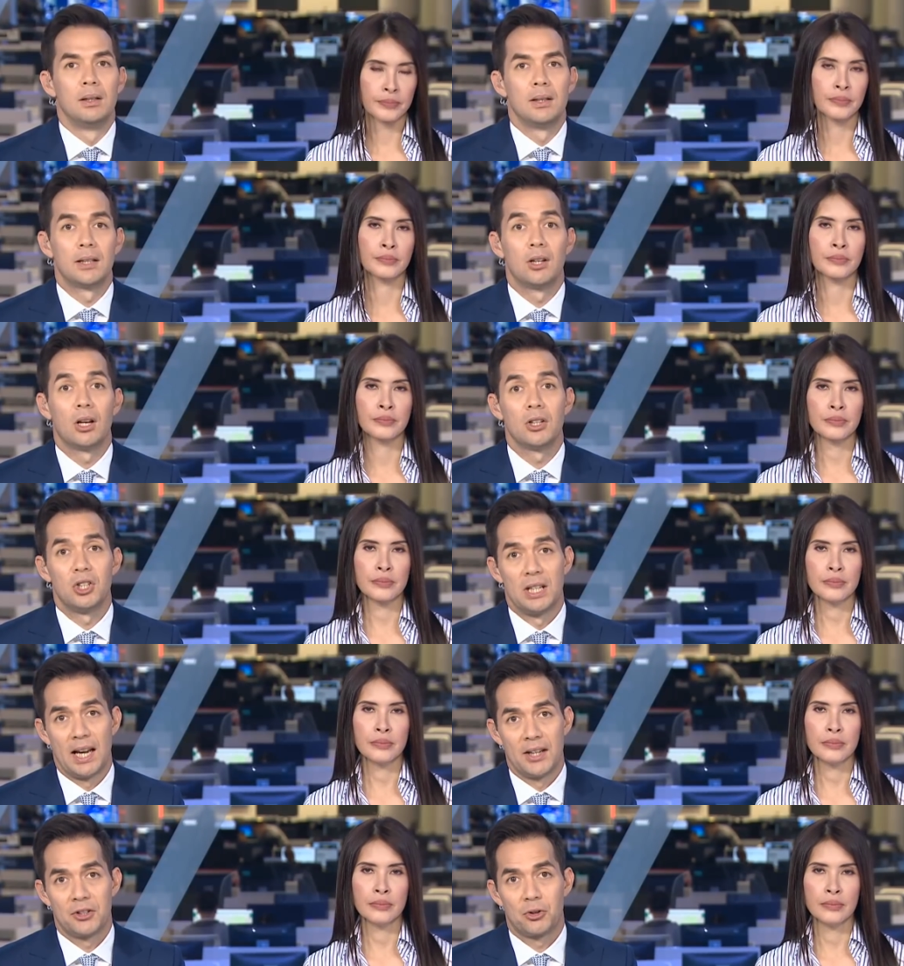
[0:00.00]
Speaker 1: Technology
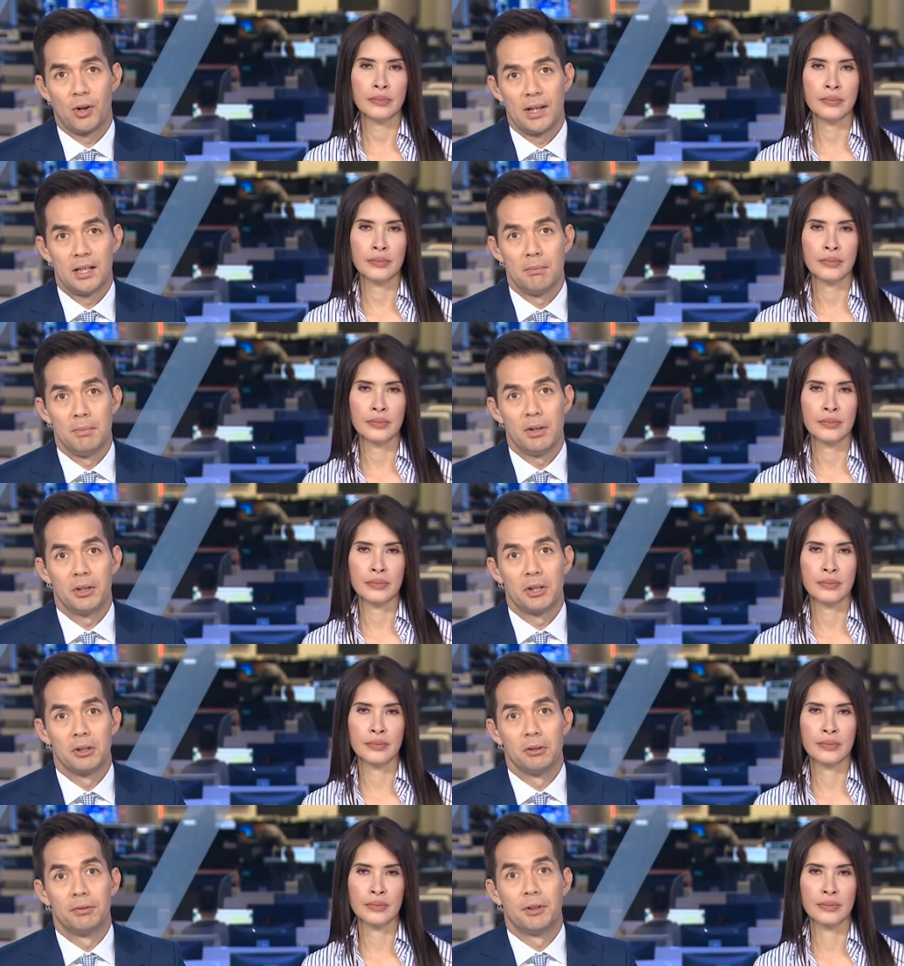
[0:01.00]
has created a
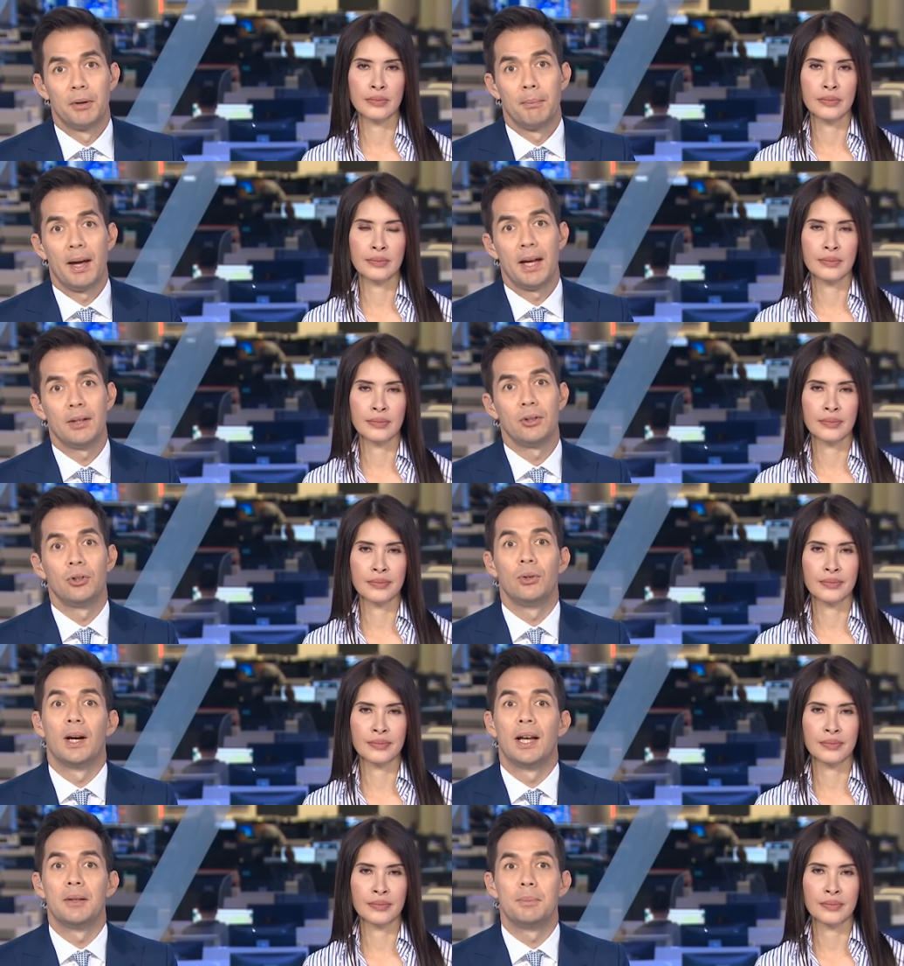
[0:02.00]
miracle for a man who
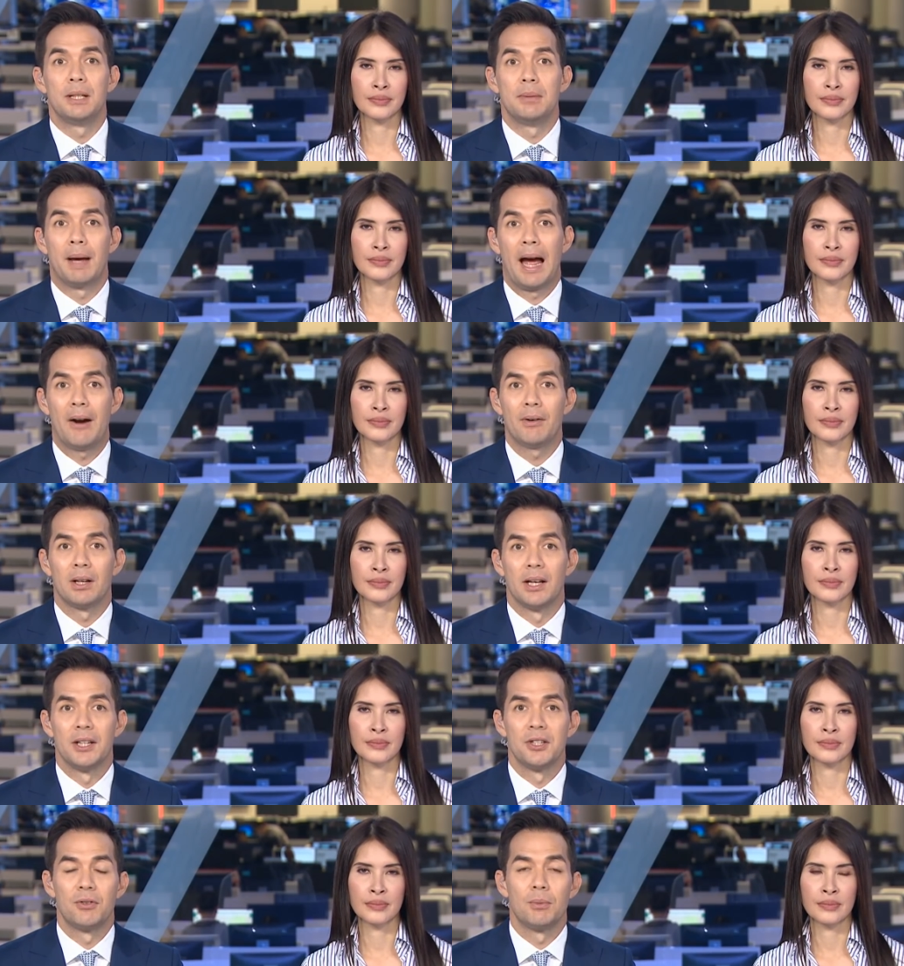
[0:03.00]
had been
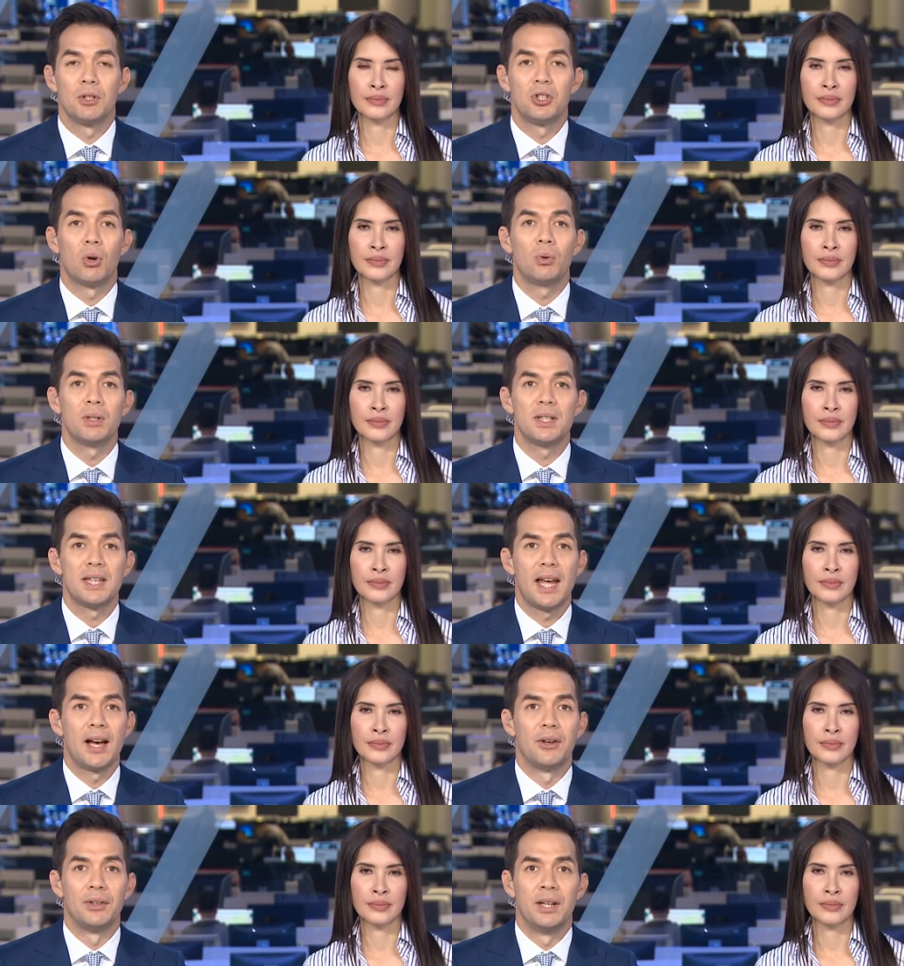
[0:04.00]
paralyzed from the shoulders
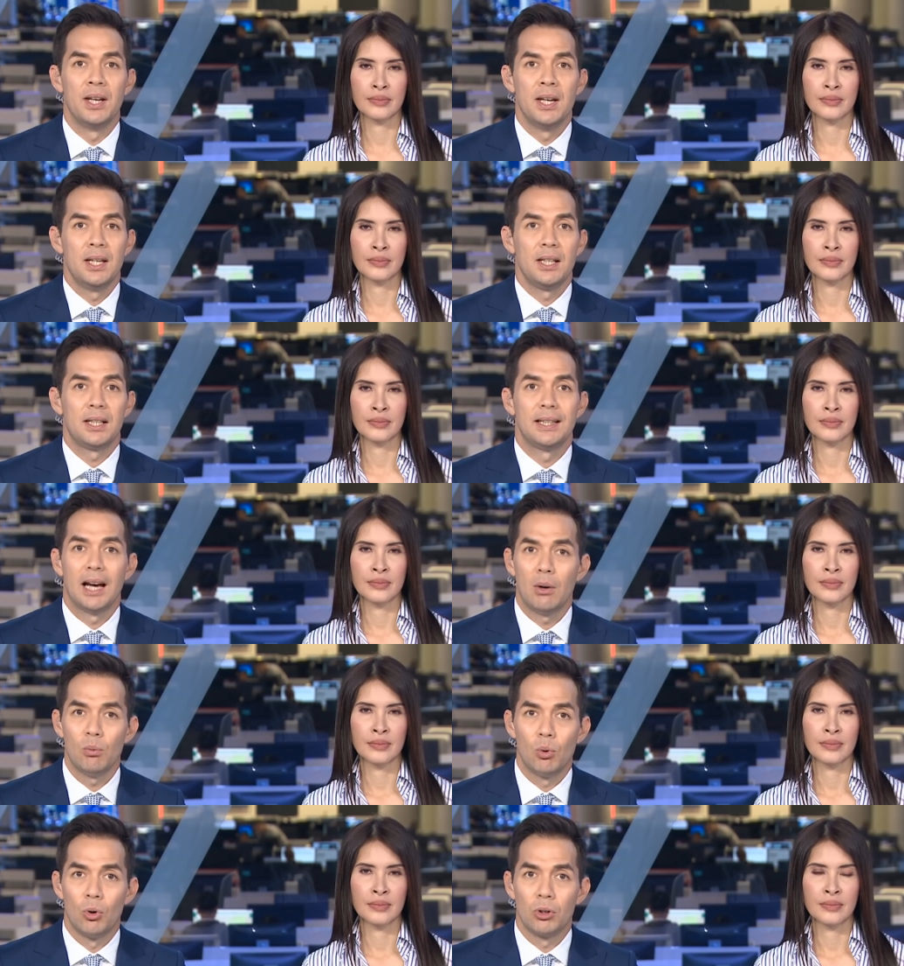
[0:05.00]
down. He can now
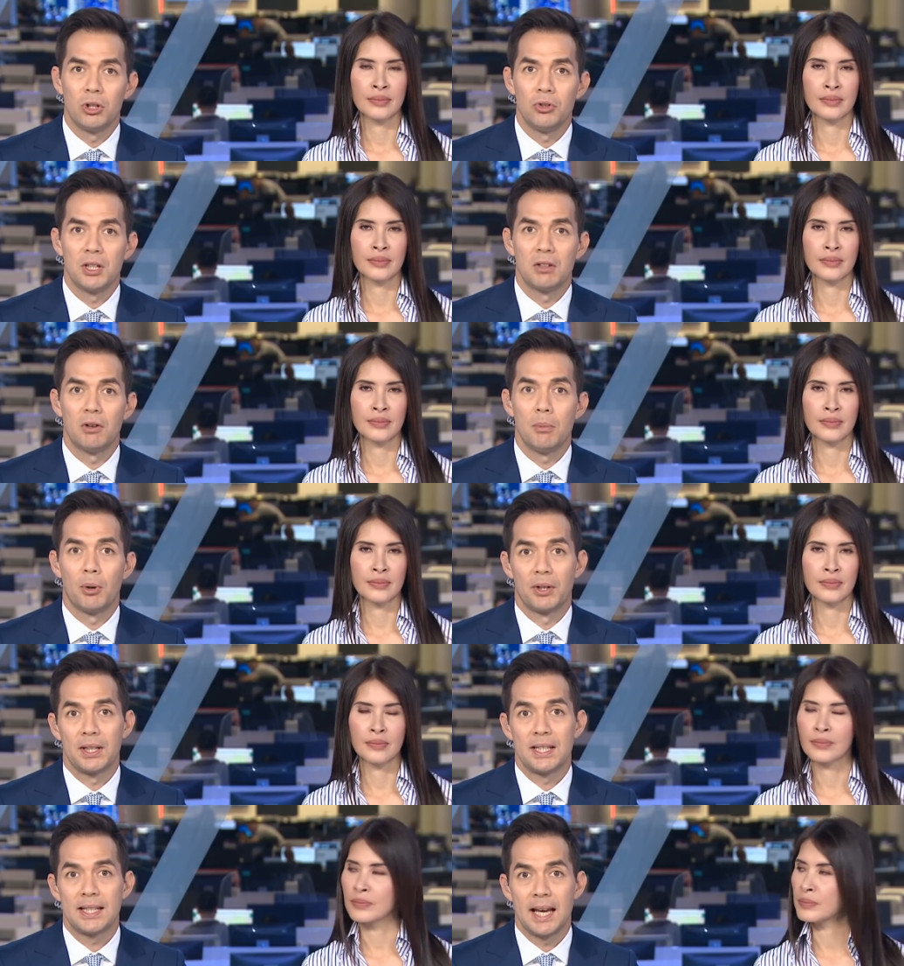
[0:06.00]
walk using a
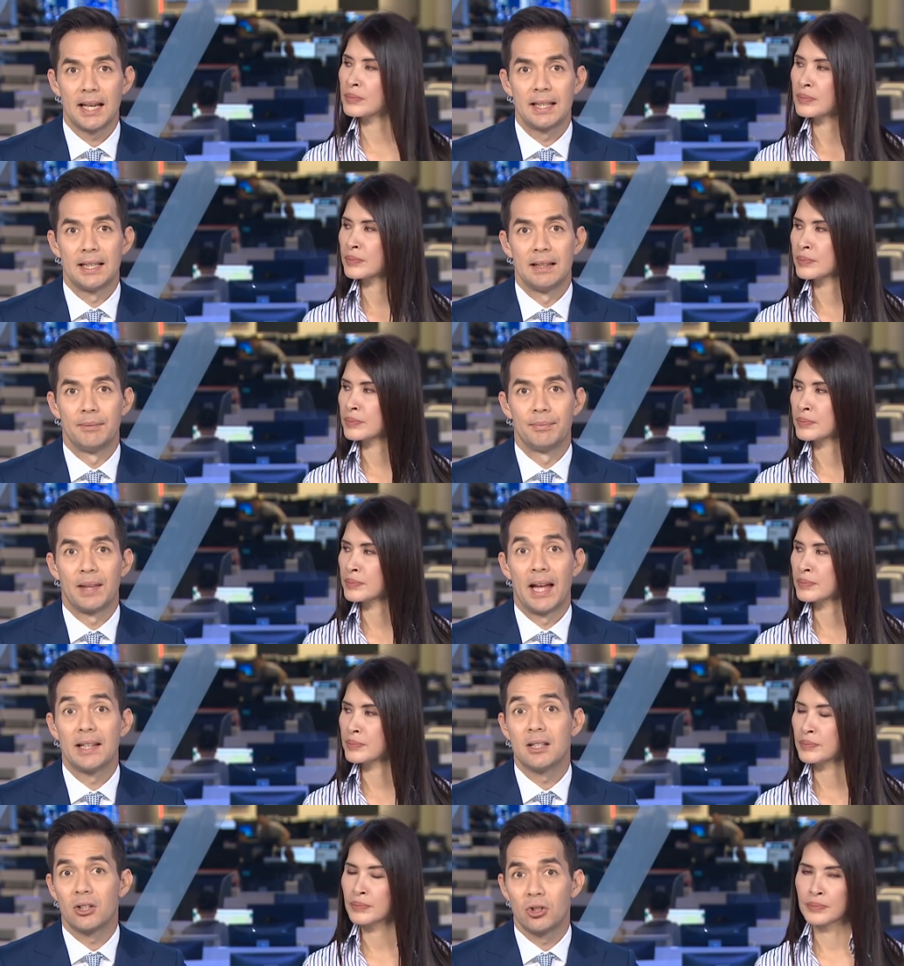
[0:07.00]
robotic skeleton
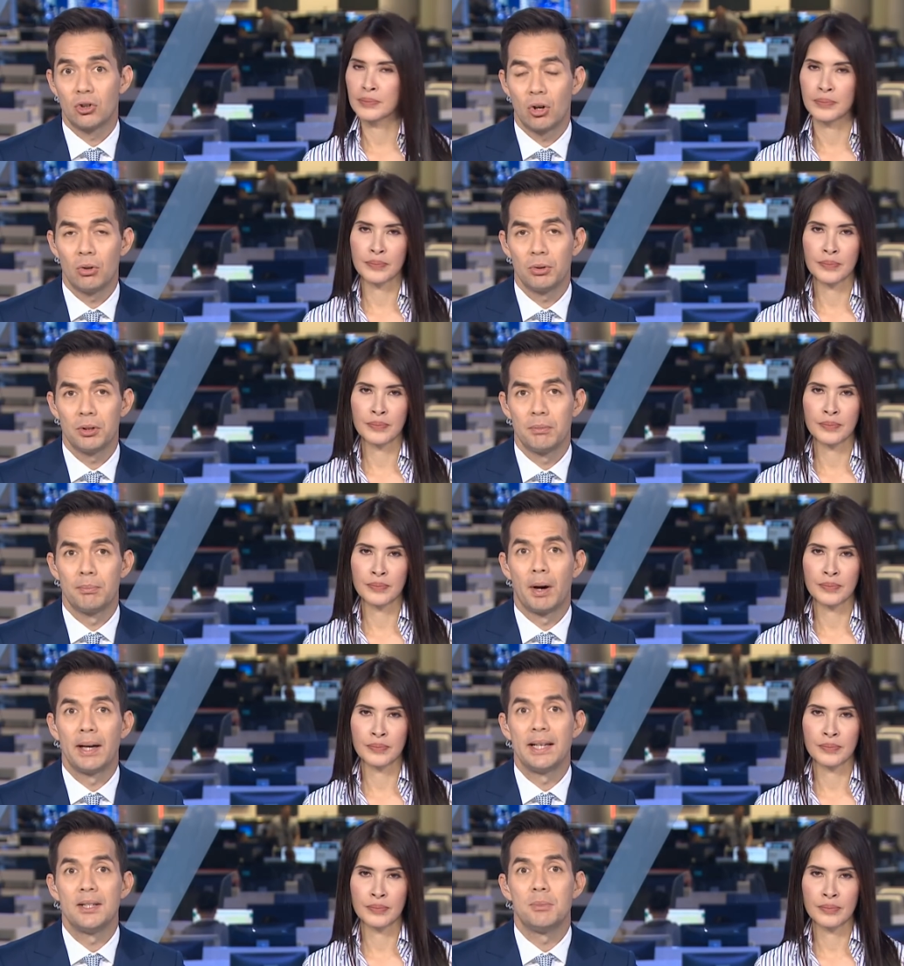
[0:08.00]
that's controlled
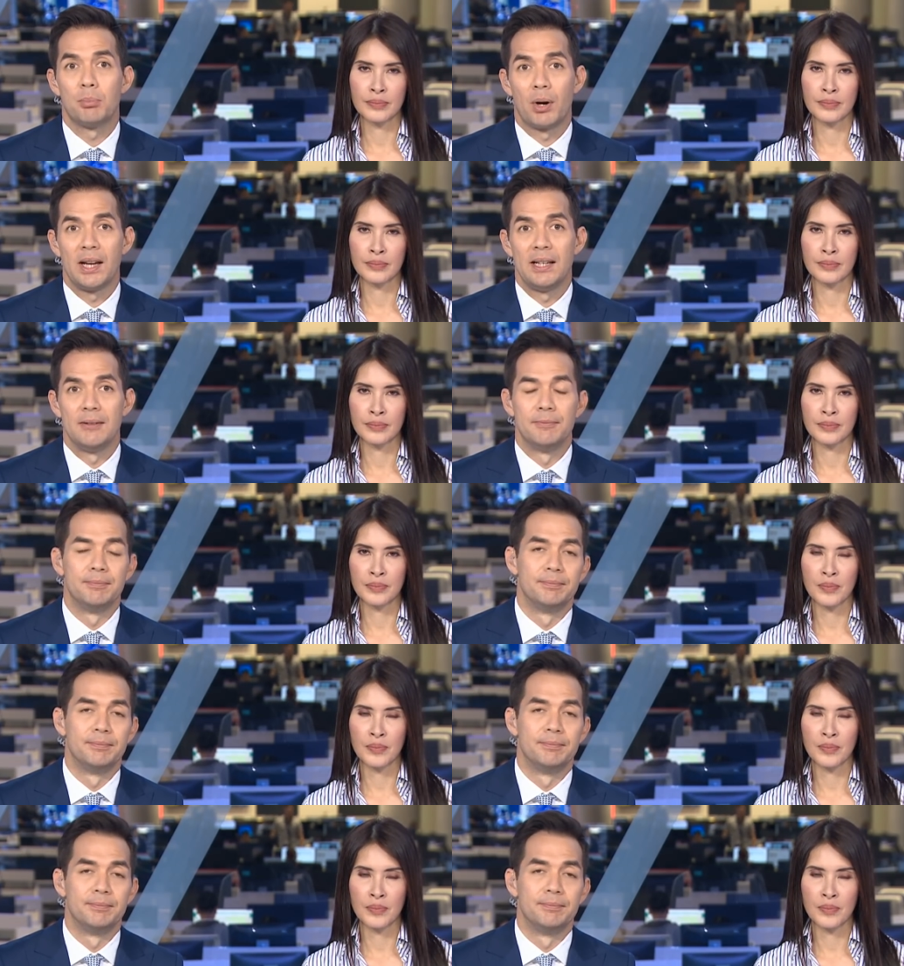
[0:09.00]
by his brain.